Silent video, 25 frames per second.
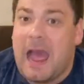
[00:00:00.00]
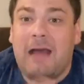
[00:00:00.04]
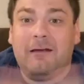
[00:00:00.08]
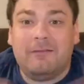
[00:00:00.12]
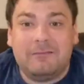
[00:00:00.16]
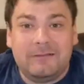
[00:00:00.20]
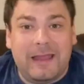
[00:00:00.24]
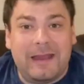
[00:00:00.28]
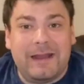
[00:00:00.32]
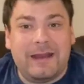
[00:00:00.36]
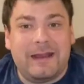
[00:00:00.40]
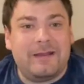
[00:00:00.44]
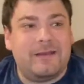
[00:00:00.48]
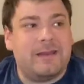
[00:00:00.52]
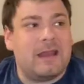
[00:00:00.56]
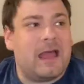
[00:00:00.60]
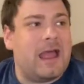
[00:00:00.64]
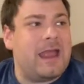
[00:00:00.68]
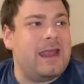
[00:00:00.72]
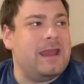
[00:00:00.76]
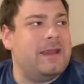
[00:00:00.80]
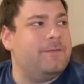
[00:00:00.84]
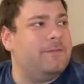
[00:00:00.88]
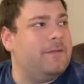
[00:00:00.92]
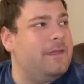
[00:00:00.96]
late at
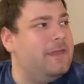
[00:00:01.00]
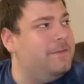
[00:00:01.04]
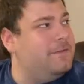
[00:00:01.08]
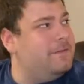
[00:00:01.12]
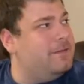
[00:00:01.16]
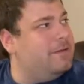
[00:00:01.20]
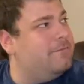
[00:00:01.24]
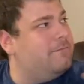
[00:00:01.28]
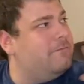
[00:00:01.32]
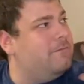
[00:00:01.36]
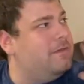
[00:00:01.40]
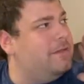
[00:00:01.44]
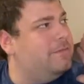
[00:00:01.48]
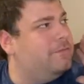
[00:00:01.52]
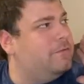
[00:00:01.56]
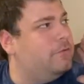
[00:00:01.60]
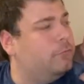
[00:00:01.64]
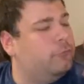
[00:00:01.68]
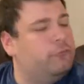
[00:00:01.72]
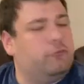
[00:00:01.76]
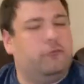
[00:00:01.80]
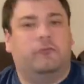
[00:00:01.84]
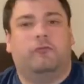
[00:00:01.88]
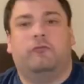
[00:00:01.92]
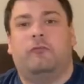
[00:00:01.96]
night in
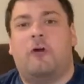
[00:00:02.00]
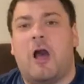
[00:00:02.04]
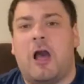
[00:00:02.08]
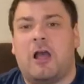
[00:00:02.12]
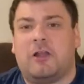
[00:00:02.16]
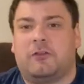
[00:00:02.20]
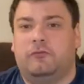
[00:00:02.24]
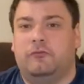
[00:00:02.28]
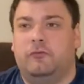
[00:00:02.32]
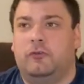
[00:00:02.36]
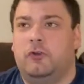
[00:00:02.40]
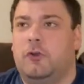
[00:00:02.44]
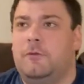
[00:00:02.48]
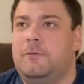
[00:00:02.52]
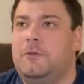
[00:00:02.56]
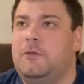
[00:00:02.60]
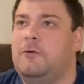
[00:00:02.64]
the locked room,